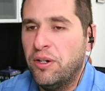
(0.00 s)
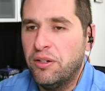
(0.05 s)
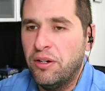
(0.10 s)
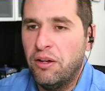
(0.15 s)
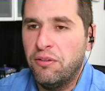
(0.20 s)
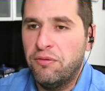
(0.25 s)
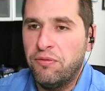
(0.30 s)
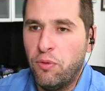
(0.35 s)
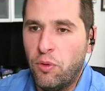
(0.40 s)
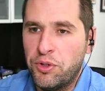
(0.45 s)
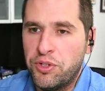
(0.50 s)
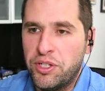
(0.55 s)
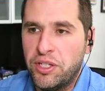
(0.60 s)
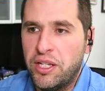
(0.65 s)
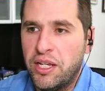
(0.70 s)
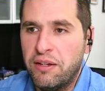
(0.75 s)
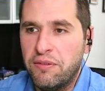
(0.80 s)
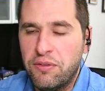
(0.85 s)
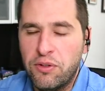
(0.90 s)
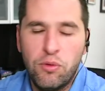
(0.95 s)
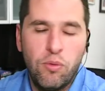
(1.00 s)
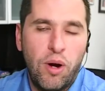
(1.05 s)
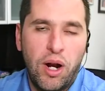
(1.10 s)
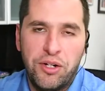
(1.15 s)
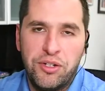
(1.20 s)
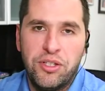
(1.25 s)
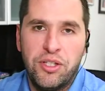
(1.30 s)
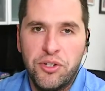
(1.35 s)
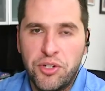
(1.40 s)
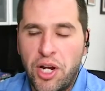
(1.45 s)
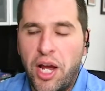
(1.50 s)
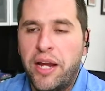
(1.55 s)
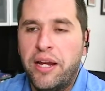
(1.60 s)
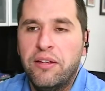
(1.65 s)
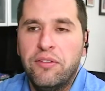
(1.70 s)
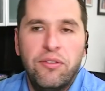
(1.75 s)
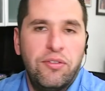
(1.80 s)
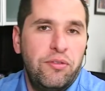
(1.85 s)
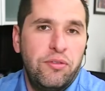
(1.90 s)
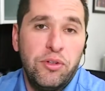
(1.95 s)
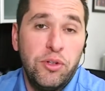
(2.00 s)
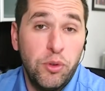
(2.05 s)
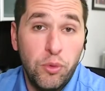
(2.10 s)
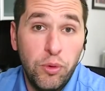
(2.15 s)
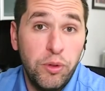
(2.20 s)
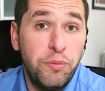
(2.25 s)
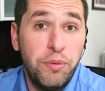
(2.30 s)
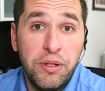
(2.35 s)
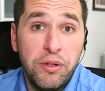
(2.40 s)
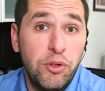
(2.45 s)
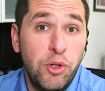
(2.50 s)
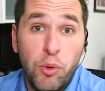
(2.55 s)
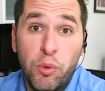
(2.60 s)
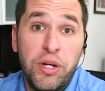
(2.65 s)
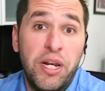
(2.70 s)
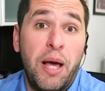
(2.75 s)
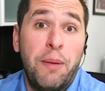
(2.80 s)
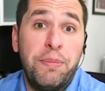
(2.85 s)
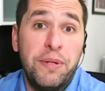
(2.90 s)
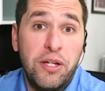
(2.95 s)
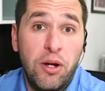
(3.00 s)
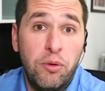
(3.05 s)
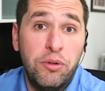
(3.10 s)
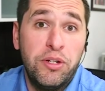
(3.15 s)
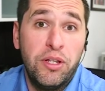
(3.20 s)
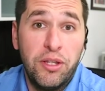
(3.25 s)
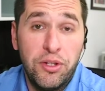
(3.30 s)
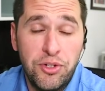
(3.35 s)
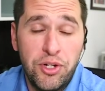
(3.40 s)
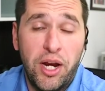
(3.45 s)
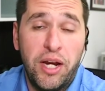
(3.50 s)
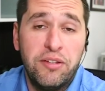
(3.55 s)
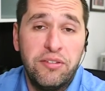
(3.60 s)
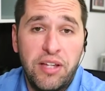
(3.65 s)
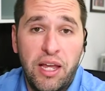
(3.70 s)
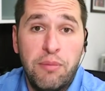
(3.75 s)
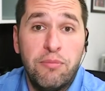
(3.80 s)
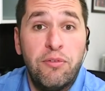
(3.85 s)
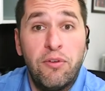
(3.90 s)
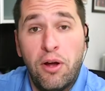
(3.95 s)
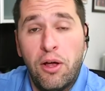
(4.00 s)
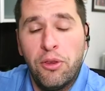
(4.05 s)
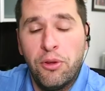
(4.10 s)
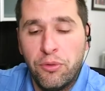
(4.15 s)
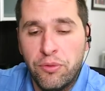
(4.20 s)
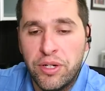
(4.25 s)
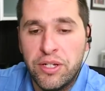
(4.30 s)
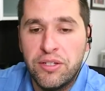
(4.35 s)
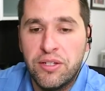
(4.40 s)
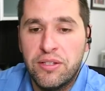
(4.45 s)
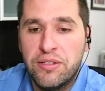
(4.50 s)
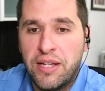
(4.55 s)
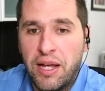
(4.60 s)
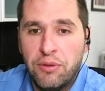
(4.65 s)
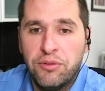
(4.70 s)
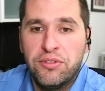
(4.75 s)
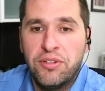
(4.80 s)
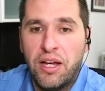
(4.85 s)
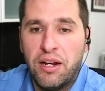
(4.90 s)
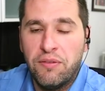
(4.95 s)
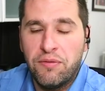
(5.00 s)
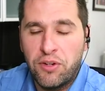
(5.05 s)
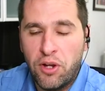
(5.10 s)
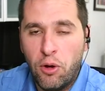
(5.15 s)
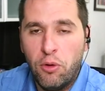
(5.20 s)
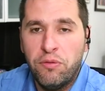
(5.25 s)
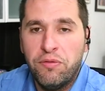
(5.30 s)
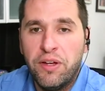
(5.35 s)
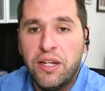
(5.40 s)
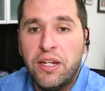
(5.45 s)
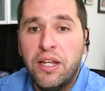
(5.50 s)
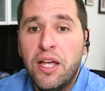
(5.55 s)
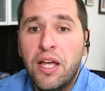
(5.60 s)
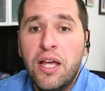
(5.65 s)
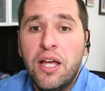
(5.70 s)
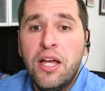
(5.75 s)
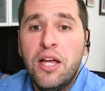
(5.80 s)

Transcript: And unfortunately, if you watch the Giants, you would not be going to the Giants game for other reasons outside of COVID.